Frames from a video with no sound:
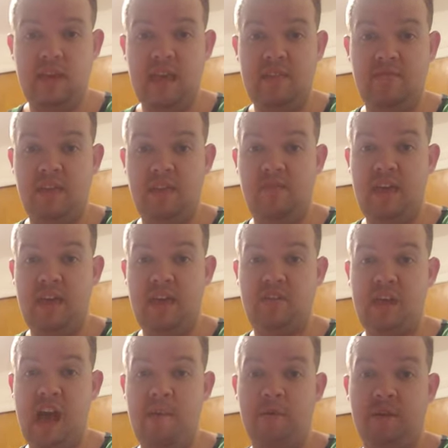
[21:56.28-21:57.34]
and then they have the
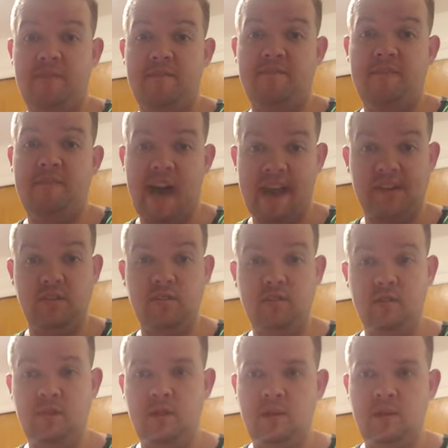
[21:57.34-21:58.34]
Goblet of Fire.